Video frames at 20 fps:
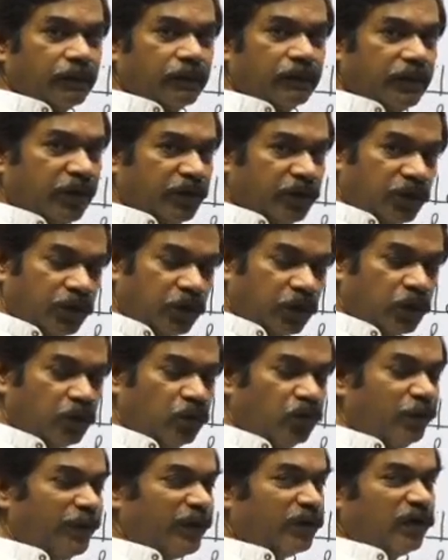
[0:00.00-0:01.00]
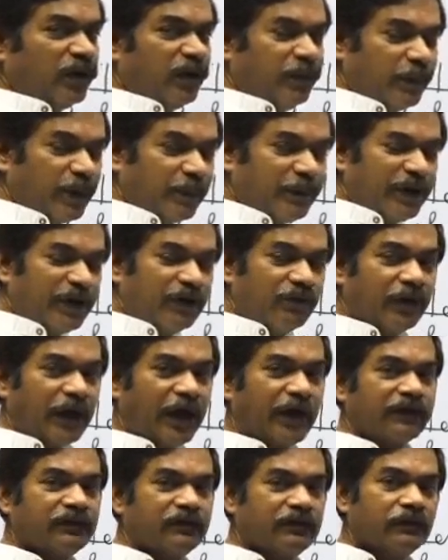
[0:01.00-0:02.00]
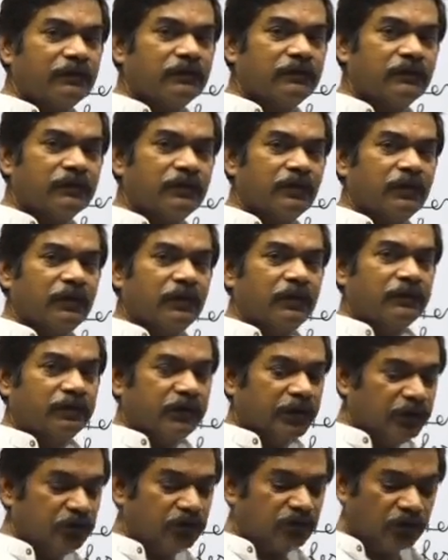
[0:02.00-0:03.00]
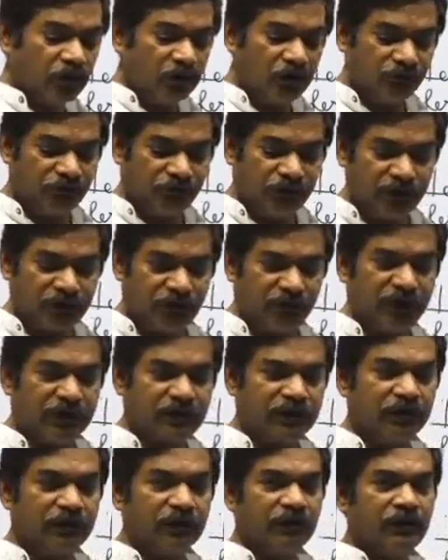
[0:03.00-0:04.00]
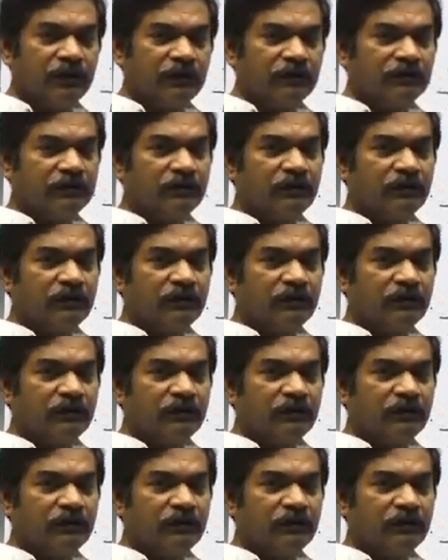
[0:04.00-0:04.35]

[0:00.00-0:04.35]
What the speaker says: then you took two mutually perpendicular directions, then you saw which vector is